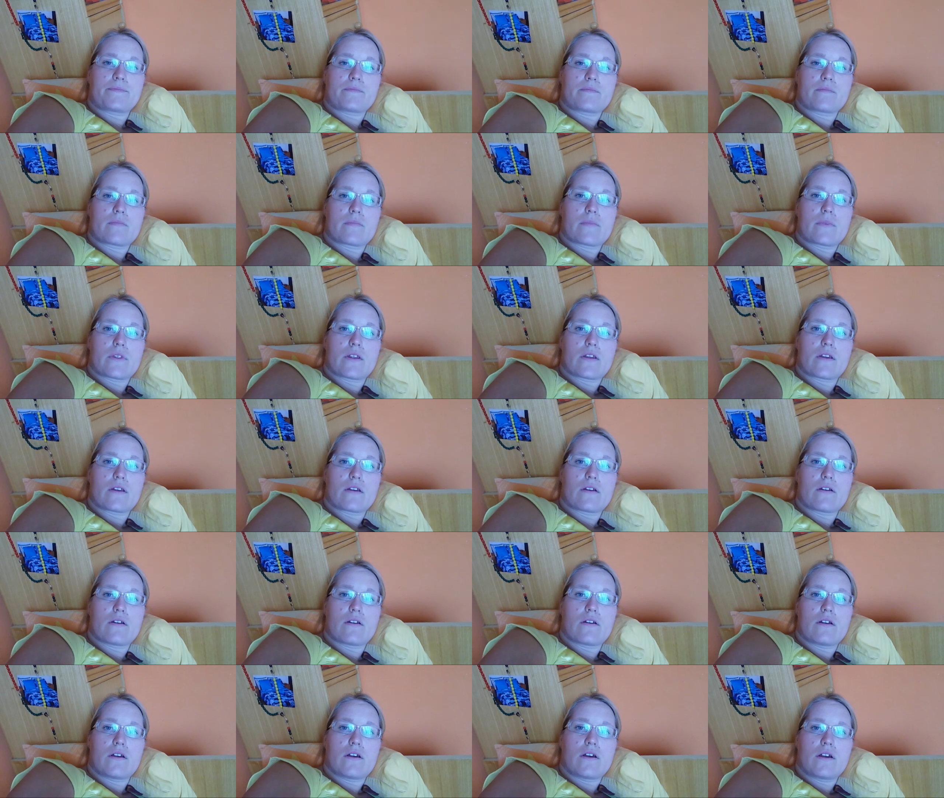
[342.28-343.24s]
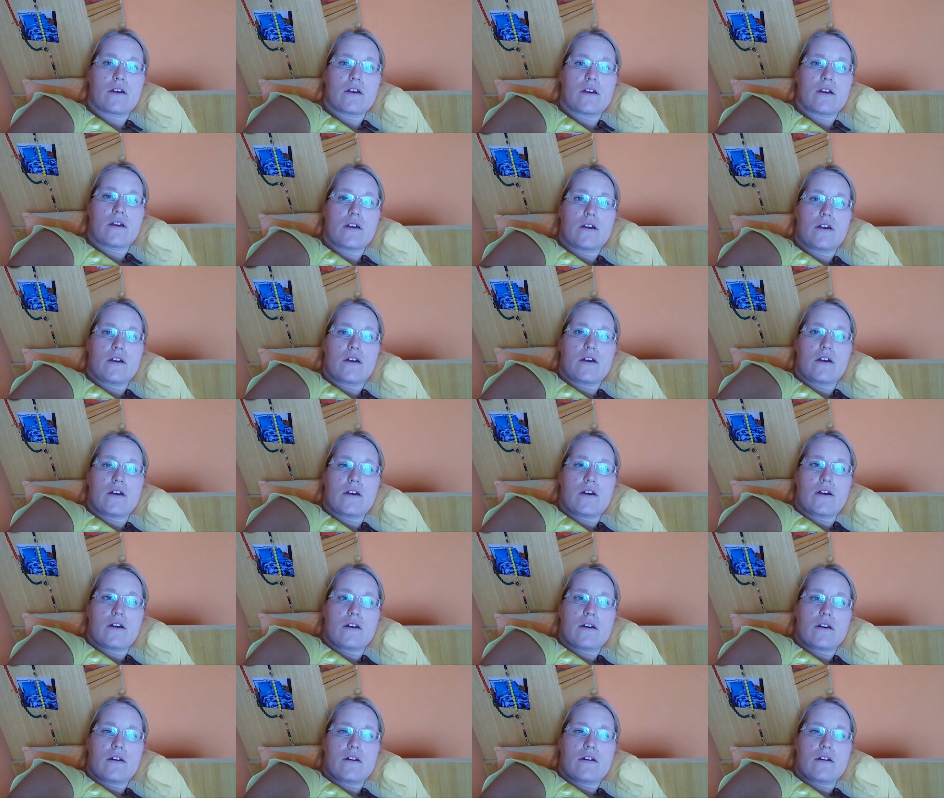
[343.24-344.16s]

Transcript: [no speech]